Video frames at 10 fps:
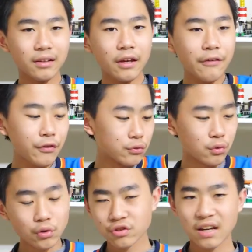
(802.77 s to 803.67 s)
if you
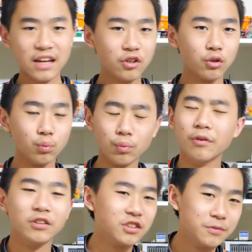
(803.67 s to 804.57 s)
rolled your ankle
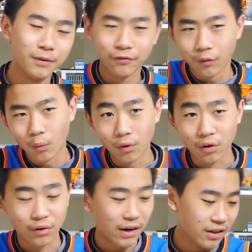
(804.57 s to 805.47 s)
once
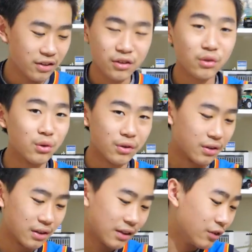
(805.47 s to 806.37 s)
before and you're
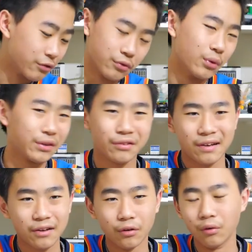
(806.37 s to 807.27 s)
rolling your
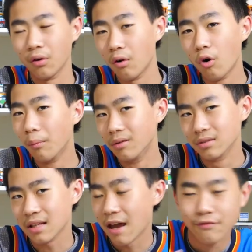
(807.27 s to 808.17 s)
ankle
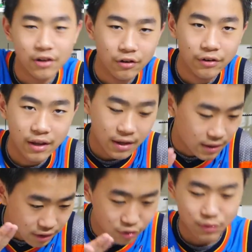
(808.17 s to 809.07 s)
almost every other day,
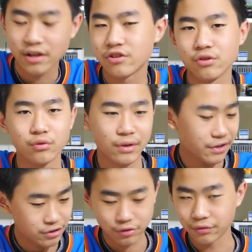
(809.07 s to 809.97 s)
great
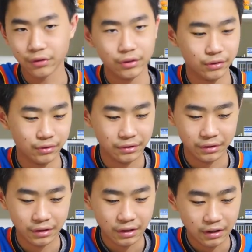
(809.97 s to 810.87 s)
shoe for you.
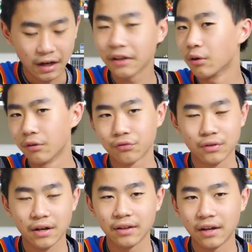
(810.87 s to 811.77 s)
I know a
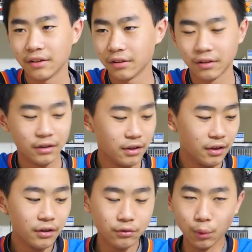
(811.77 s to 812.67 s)
friend that
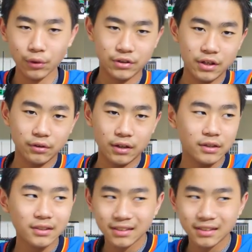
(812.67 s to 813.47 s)
rolls his ankle like